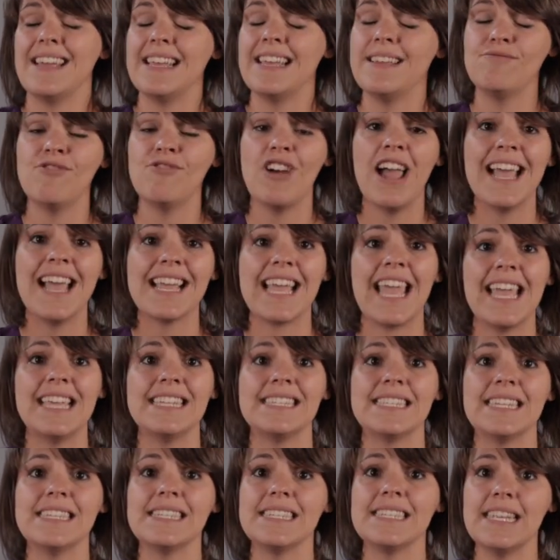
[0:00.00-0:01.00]
in rare
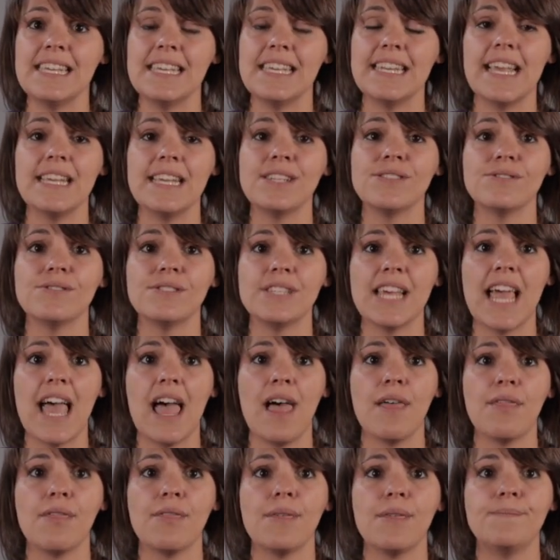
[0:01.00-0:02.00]
cases, neonatal
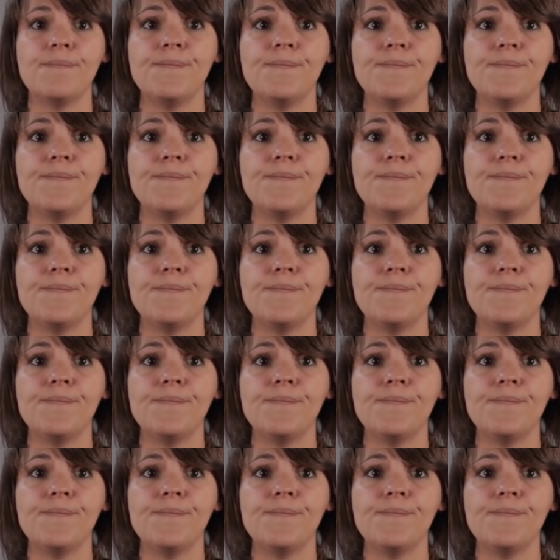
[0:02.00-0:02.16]
death.